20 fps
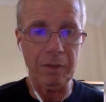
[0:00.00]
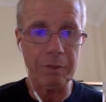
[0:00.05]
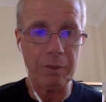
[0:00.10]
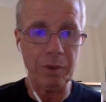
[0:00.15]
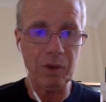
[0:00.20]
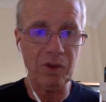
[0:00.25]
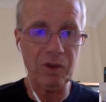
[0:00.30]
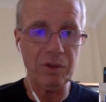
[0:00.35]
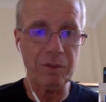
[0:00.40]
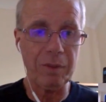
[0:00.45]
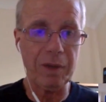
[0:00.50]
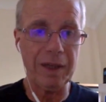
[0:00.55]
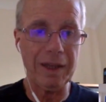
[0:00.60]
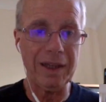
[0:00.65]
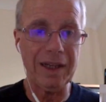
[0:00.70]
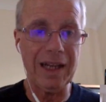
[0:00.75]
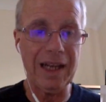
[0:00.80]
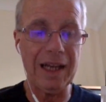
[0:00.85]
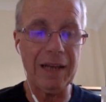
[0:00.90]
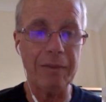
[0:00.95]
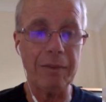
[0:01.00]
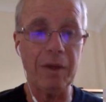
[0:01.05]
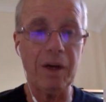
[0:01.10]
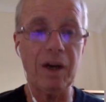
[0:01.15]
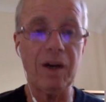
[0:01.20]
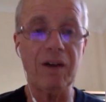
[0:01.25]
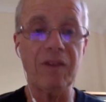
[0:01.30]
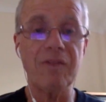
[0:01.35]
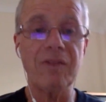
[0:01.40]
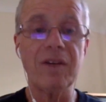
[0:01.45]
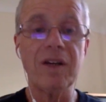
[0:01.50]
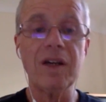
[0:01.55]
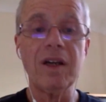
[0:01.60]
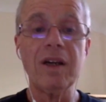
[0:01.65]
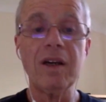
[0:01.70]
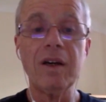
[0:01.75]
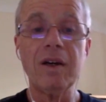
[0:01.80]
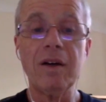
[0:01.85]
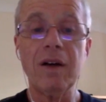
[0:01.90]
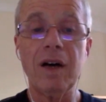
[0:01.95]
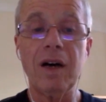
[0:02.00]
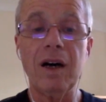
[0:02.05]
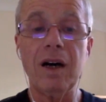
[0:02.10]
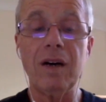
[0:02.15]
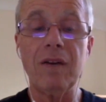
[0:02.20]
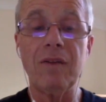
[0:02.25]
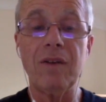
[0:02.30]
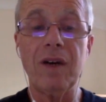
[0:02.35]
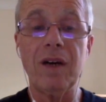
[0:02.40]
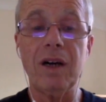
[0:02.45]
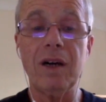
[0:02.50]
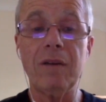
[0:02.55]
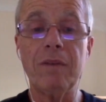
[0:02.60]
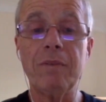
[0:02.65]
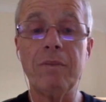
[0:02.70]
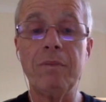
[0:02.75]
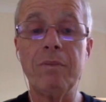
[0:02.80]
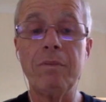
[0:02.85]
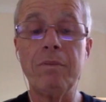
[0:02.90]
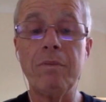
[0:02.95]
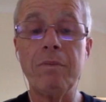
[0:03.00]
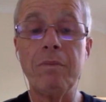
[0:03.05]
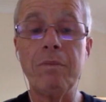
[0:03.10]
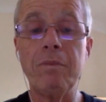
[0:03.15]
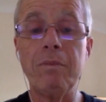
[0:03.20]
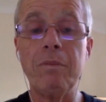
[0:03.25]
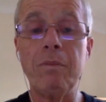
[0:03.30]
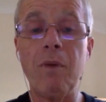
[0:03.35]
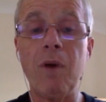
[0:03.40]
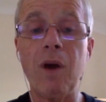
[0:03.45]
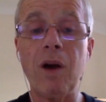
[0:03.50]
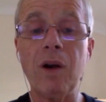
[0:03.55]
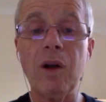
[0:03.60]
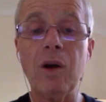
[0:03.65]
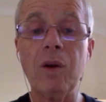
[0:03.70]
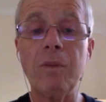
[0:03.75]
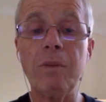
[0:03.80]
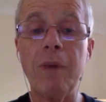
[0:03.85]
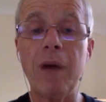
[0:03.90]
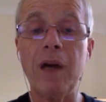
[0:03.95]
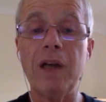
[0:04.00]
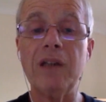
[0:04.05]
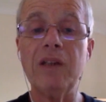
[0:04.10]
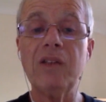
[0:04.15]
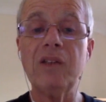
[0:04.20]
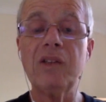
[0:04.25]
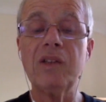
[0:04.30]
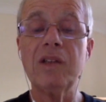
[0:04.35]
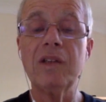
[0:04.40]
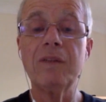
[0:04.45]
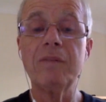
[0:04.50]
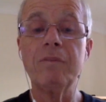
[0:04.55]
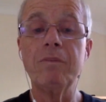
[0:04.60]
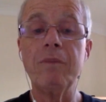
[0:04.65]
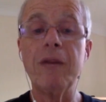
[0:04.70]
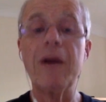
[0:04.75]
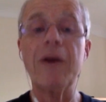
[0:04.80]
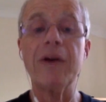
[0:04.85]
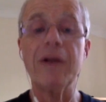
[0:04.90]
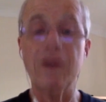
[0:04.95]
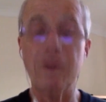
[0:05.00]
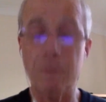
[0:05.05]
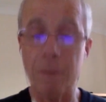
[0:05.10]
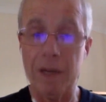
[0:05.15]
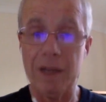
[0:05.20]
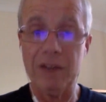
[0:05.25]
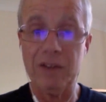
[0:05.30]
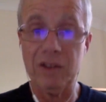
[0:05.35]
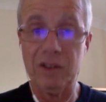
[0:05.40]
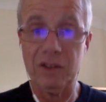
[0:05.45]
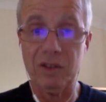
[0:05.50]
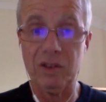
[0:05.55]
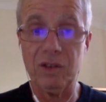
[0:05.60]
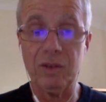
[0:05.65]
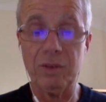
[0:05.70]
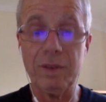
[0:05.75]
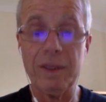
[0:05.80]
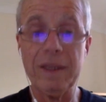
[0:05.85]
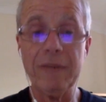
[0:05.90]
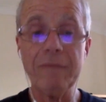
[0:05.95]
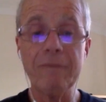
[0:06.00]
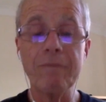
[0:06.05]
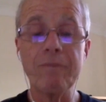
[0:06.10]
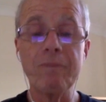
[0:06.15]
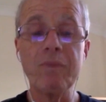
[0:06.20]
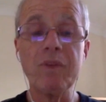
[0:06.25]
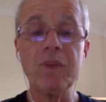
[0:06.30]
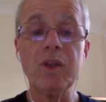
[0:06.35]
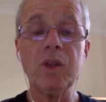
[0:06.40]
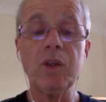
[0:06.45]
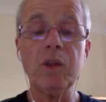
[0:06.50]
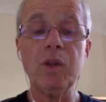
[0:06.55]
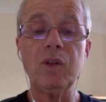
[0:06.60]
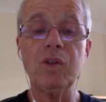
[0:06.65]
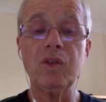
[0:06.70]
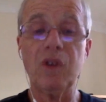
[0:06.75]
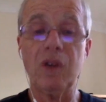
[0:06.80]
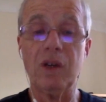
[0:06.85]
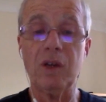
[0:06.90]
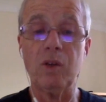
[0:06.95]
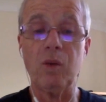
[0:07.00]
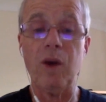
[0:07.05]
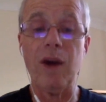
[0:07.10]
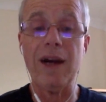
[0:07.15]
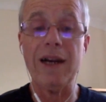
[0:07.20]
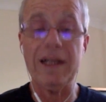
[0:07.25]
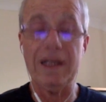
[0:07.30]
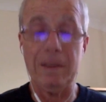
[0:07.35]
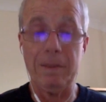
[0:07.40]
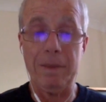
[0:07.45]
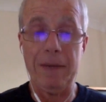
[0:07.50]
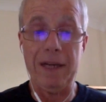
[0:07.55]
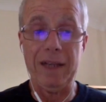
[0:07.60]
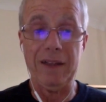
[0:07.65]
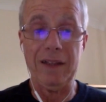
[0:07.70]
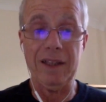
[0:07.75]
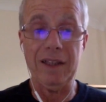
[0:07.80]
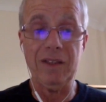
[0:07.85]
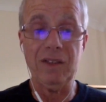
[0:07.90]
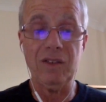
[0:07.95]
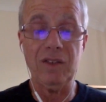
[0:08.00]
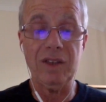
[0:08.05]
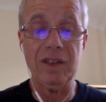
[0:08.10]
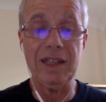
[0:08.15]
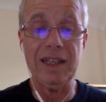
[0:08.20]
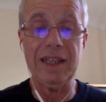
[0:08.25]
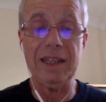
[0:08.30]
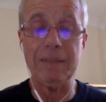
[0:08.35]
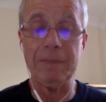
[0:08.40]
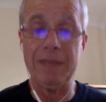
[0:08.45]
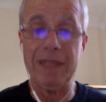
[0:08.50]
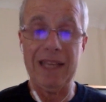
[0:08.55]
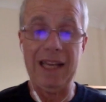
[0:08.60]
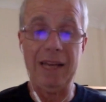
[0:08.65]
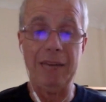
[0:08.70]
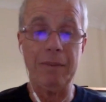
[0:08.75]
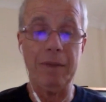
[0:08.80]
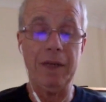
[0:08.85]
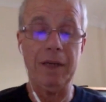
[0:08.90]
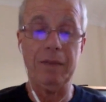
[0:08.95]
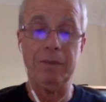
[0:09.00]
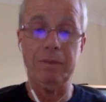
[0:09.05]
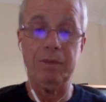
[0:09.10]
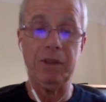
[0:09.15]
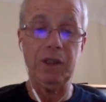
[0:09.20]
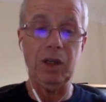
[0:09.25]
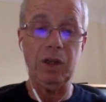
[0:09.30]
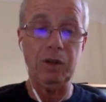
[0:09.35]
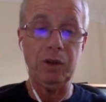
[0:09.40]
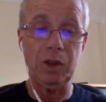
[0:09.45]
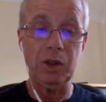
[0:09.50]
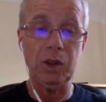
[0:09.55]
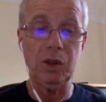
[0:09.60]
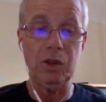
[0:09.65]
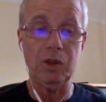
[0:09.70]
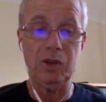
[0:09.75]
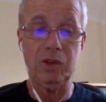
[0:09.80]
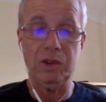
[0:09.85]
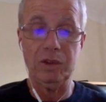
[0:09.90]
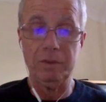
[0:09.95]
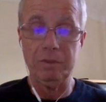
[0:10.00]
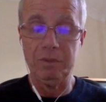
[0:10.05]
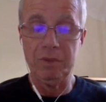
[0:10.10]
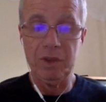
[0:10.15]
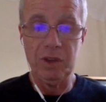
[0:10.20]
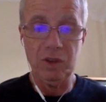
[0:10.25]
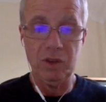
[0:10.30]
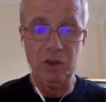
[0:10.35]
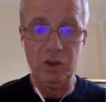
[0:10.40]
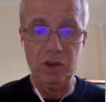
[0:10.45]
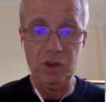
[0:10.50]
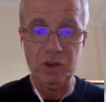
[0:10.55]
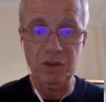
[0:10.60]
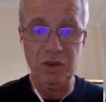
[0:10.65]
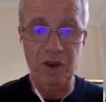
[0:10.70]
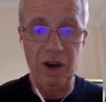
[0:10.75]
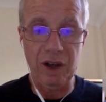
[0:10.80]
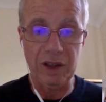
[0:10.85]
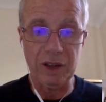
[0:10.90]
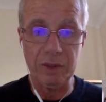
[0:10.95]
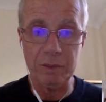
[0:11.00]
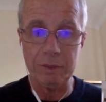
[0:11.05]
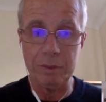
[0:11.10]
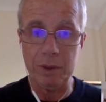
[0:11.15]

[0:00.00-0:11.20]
person by the name of Marlo Bunge, Mario Bunch, excuse me, who started writing about this, and then it became a huge 2-volume